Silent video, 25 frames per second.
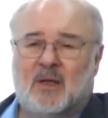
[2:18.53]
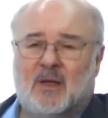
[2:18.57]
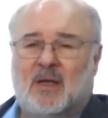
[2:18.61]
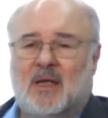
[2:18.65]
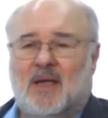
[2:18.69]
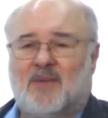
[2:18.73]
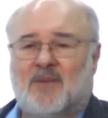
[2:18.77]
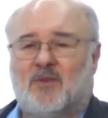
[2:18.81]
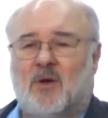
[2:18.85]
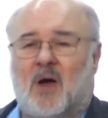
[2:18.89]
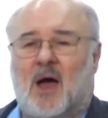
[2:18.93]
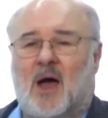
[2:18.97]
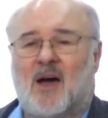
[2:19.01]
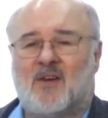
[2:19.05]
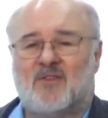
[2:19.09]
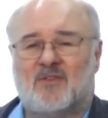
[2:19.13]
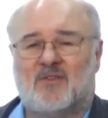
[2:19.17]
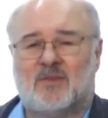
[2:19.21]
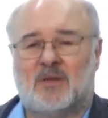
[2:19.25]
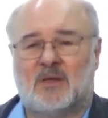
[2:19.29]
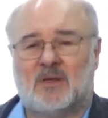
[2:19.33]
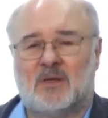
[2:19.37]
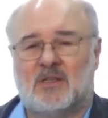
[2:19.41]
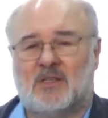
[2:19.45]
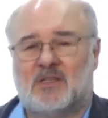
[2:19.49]
If you're
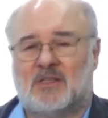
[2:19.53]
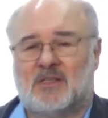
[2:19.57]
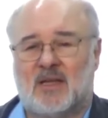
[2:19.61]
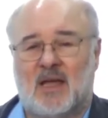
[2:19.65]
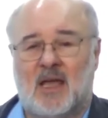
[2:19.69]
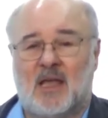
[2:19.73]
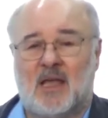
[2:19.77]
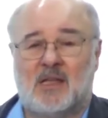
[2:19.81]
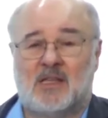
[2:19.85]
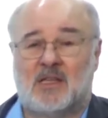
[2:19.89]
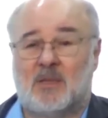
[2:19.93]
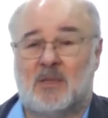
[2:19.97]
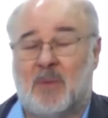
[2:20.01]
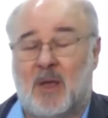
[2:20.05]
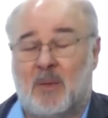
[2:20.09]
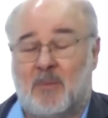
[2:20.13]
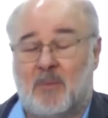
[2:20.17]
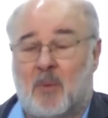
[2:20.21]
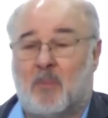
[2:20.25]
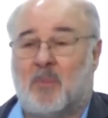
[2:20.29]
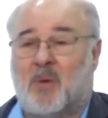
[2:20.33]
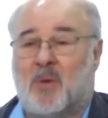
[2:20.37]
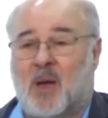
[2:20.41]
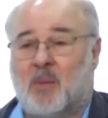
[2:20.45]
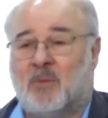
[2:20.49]
after, say, to be
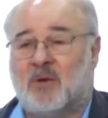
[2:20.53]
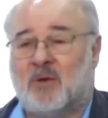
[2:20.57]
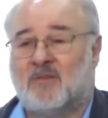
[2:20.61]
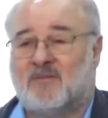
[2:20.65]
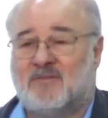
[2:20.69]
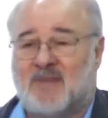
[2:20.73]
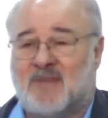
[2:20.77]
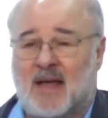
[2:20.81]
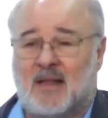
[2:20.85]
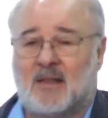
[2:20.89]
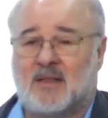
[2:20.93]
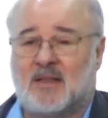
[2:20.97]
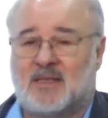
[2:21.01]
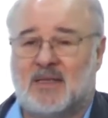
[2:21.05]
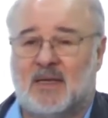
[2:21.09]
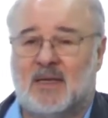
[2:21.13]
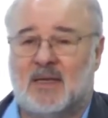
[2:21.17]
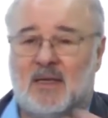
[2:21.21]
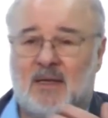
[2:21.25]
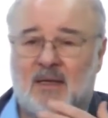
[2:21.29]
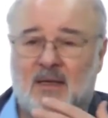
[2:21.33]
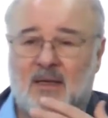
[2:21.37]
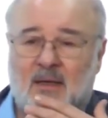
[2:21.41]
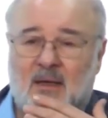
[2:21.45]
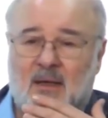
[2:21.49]
on permanent faculty,
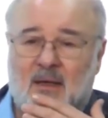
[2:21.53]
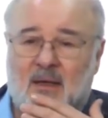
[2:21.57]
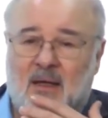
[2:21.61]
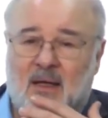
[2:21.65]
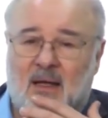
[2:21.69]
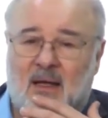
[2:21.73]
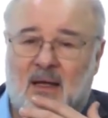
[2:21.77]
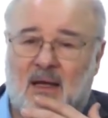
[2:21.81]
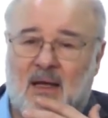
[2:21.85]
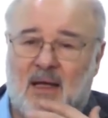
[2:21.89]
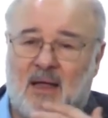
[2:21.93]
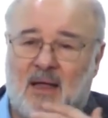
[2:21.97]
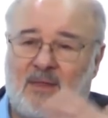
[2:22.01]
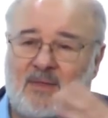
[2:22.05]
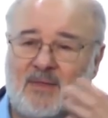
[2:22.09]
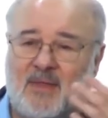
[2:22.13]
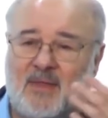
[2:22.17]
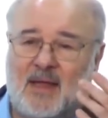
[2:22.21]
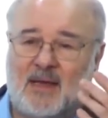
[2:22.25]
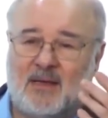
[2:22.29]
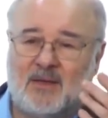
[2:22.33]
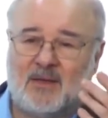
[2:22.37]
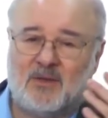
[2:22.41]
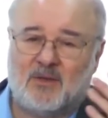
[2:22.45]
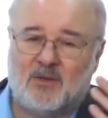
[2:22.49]

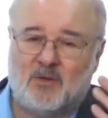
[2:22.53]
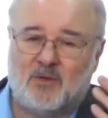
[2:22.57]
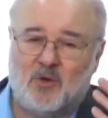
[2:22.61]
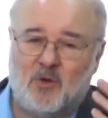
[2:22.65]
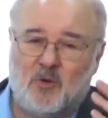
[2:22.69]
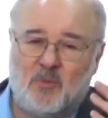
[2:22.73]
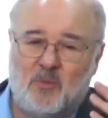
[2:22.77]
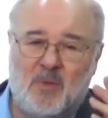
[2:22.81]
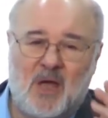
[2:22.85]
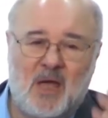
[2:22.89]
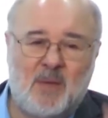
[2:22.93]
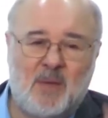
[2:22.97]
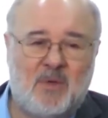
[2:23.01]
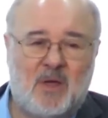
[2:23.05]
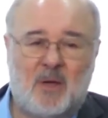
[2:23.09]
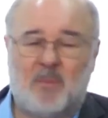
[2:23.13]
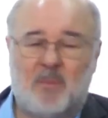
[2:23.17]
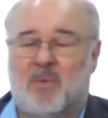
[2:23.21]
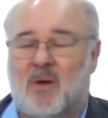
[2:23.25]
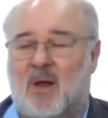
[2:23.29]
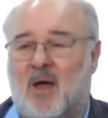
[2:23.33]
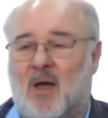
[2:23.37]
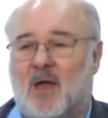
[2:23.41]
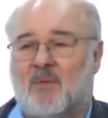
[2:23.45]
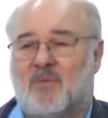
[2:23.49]
then you may be
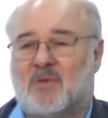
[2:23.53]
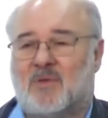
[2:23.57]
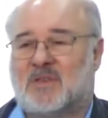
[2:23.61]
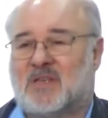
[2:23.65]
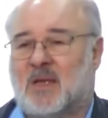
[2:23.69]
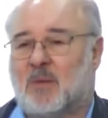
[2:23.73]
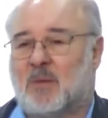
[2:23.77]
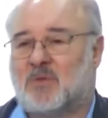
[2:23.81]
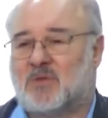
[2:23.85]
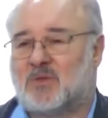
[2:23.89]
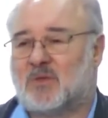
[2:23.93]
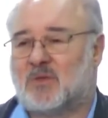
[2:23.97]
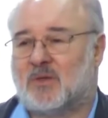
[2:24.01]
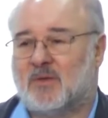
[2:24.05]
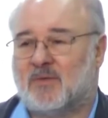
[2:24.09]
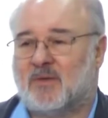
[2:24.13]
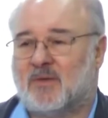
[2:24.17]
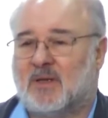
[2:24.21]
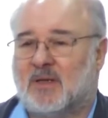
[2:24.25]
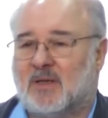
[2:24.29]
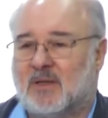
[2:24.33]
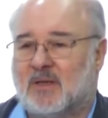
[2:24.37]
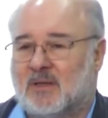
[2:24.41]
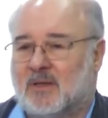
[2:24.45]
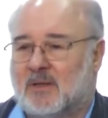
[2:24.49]
applying for some sort of
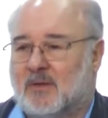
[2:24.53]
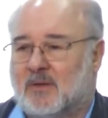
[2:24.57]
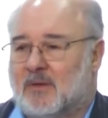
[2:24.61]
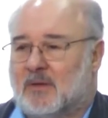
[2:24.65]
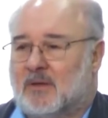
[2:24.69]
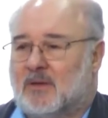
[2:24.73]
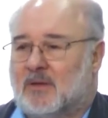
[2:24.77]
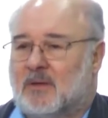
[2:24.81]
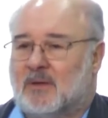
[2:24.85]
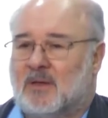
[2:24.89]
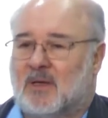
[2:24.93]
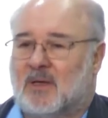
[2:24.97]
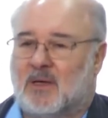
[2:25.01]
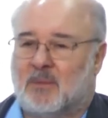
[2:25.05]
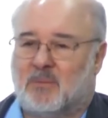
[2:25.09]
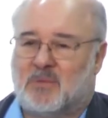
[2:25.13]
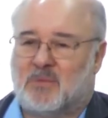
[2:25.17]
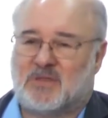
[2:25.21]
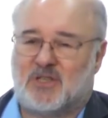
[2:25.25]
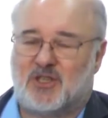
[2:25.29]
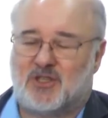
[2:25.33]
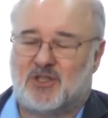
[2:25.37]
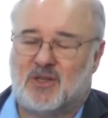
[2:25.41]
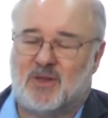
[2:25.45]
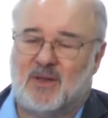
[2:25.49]
a
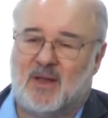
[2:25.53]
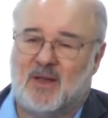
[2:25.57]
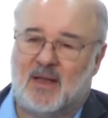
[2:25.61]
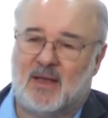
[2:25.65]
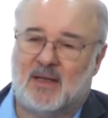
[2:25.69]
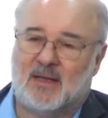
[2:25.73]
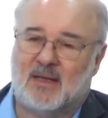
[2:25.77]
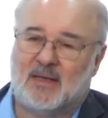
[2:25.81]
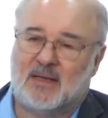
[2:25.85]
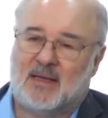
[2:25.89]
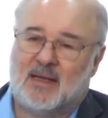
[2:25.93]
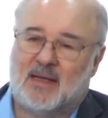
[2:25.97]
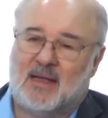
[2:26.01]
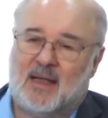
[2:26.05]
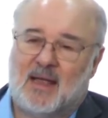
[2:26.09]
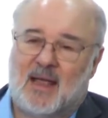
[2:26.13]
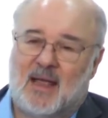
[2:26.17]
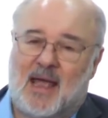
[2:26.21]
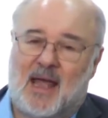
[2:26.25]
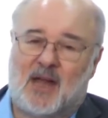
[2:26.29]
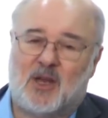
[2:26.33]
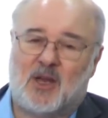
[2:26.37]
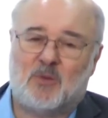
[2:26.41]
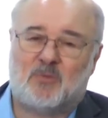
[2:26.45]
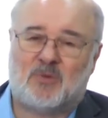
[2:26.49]
position there,
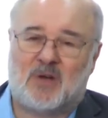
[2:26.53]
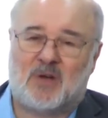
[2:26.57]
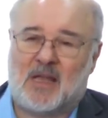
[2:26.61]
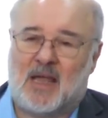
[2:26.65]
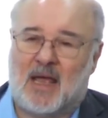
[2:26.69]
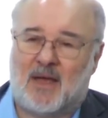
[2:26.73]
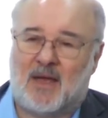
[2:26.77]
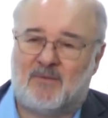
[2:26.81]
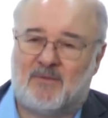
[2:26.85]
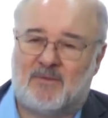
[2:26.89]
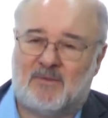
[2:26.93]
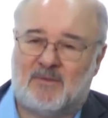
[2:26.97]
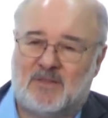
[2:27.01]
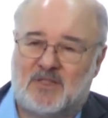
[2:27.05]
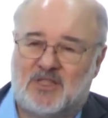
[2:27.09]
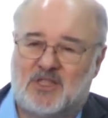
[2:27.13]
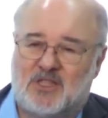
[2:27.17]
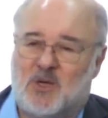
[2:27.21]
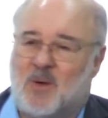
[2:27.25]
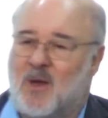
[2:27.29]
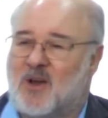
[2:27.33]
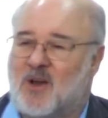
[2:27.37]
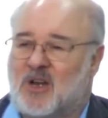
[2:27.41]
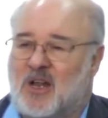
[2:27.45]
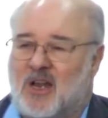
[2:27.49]
and you probably have
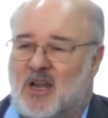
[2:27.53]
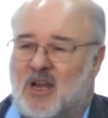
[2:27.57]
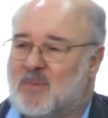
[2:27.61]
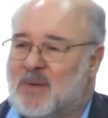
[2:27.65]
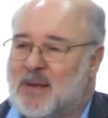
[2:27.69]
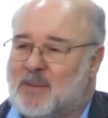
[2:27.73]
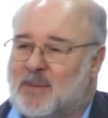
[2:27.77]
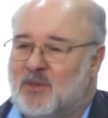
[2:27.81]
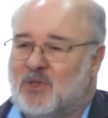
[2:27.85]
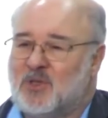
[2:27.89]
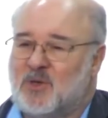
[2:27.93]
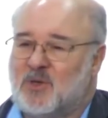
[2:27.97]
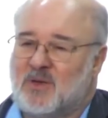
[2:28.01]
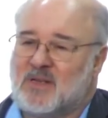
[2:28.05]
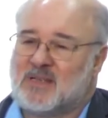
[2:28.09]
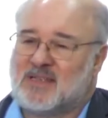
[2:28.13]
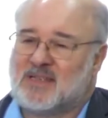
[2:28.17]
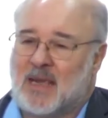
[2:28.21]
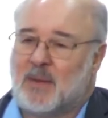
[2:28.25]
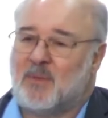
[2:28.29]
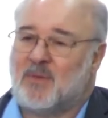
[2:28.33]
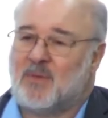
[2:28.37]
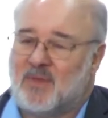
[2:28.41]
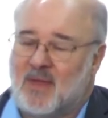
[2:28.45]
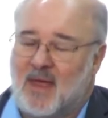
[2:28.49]
200 other people doing the
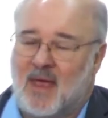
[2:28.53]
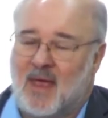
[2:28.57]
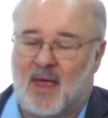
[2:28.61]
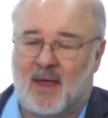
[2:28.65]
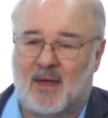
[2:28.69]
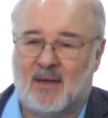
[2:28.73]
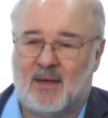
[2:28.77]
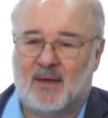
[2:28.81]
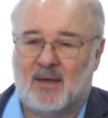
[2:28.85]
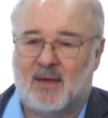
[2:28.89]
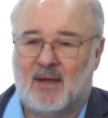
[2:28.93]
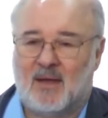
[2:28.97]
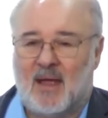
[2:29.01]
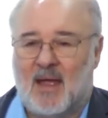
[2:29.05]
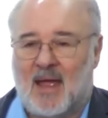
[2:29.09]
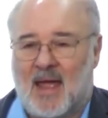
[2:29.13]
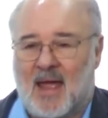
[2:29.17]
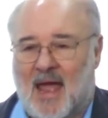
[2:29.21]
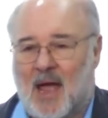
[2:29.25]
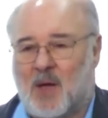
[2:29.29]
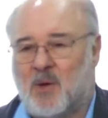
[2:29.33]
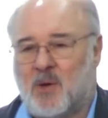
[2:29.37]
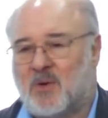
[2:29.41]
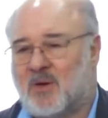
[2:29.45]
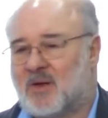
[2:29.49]
same thing.
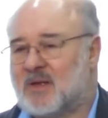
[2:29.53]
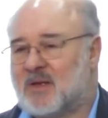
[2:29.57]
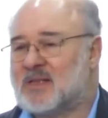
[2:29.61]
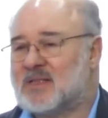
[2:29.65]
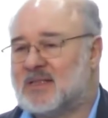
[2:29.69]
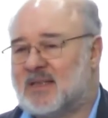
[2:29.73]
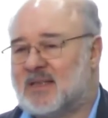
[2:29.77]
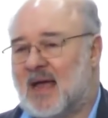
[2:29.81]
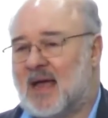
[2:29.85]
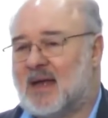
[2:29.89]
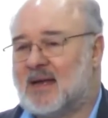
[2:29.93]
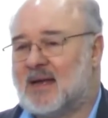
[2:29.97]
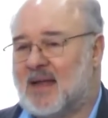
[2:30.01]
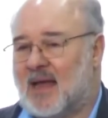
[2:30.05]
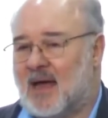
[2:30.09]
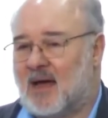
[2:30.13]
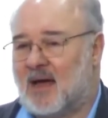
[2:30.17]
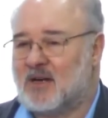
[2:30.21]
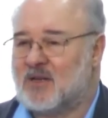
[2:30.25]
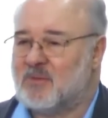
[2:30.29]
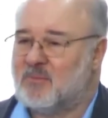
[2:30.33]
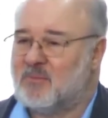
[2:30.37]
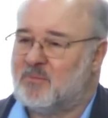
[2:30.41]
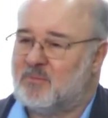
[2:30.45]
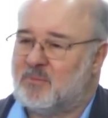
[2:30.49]
How are you going to stand
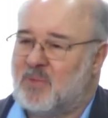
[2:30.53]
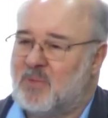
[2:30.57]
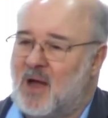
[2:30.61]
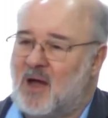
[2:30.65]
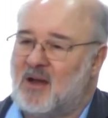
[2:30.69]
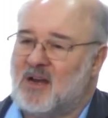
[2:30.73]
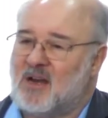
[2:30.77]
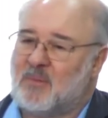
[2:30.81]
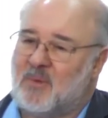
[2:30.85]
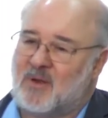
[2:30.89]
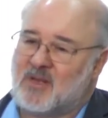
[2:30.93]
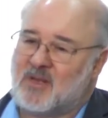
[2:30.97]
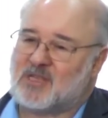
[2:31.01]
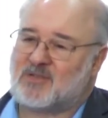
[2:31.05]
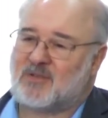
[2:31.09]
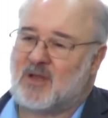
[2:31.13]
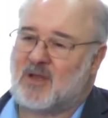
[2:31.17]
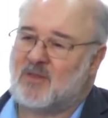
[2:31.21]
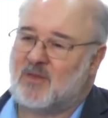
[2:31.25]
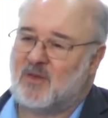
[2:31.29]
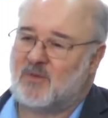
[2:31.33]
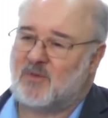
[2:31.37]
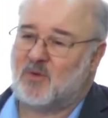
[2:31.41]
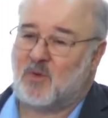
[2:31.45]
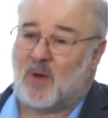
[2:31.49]
out? Partly by the
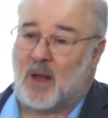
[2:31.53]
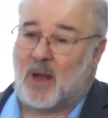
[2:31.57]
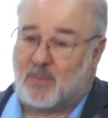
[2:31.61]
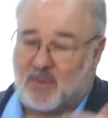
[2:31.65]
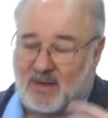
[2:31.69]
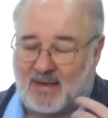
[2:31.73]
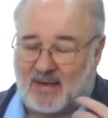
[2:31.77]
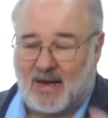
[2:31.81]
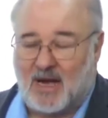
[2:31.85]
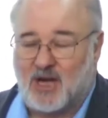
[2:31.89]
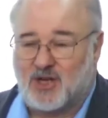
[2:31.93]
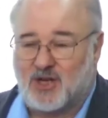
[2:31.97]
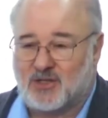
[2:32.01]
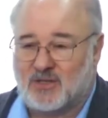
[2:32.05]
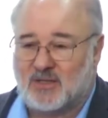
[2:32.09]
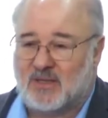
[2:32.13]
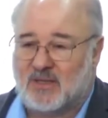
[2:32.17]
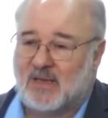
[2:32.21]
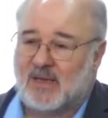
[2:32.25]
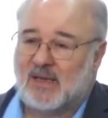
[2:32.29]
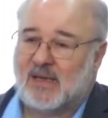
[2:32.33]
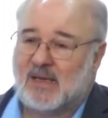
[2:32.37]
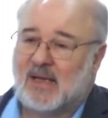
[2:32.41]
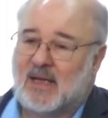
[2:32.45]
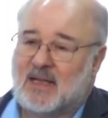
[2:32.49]
strength of your application,
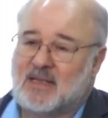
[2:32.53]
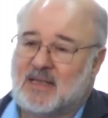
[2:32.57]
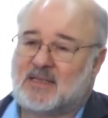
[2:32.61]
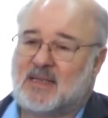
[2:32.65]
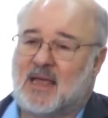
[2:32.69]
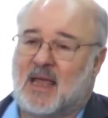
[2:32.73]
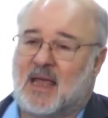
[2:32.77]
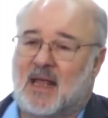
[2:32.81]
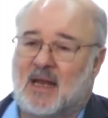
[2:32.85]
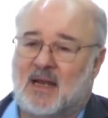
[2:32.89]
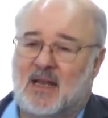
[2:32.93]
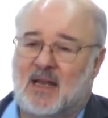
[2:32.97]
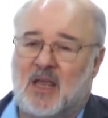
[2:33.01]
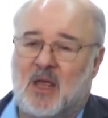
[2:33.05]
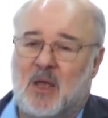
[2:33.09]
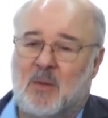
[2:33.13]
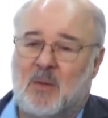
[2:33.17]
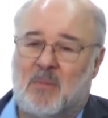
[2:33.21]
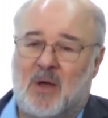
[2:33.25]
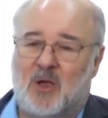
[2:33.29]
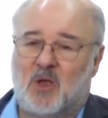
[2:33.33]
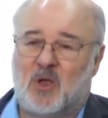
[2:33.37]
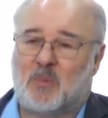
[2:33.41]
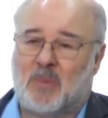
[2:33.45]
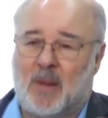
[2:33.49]
and secondly,
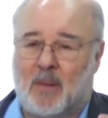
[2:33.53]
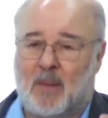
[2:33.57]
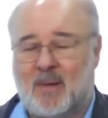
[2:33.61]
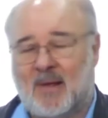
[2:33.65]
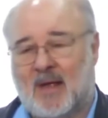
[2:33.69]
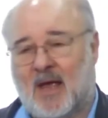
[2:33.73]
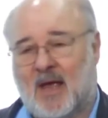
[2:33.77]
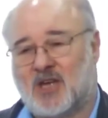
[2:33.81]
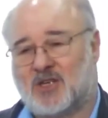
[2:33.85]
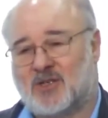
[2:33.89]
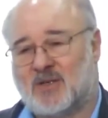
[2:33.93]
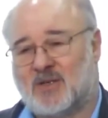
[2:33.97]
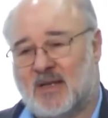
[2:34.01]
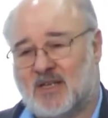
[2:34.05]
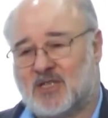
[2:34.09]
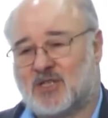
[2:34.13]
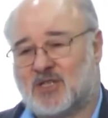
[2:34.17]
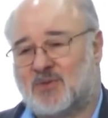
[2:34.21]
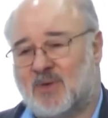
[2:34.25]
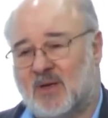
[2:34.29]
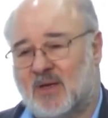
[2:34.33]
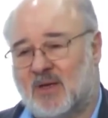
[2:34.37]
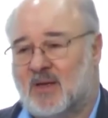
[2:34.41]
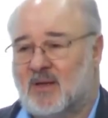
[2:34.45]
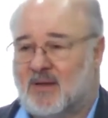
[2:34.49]
by your publication
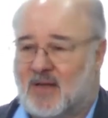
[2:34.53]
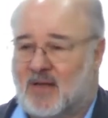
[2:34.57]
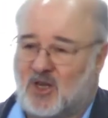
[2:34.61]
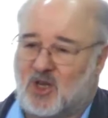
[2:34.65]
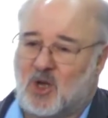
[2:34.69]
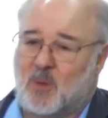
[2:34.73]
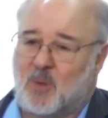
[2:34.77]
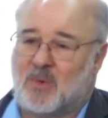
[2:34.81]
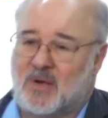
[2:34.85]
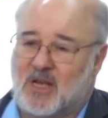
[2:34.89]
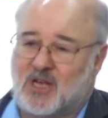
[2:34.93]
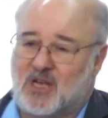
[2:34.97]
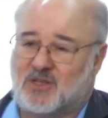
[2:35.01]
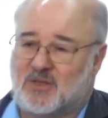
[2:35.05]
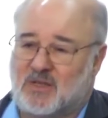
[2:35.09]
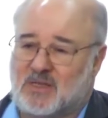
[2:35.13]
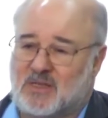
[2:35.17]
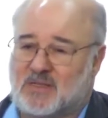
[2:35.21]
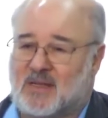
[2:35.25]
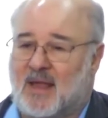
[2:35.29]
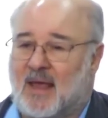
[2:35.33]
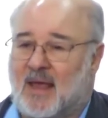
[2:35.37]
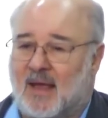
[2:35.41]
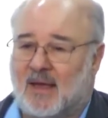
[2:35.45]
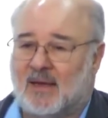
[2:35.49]
history. That combination is
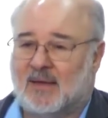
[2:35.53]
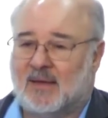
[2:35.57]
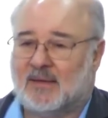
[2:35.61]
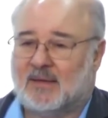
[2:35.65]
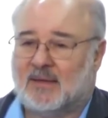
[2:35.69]
there.